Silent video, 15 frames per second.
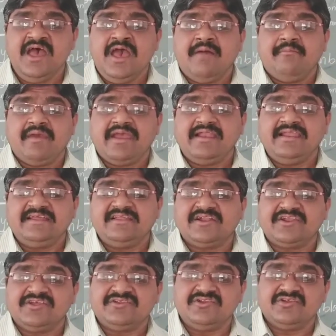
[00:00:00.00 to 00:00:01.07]
mainly
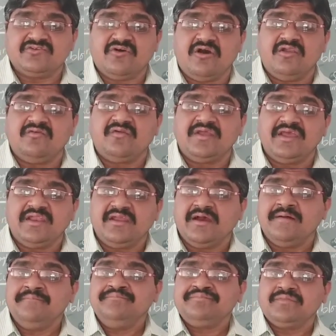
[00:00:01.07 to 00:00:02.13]
that is dissolved in
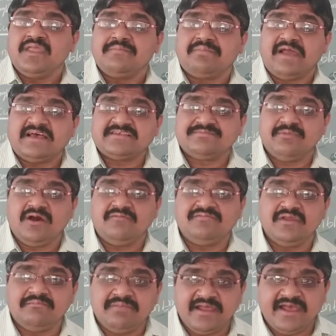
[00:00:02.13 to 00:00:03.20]
the plasma of
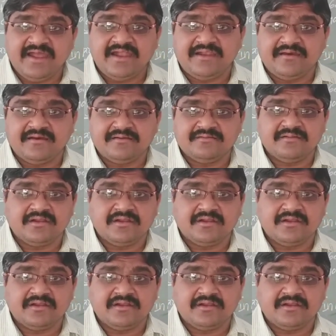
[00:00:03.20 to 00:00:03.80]
the blood,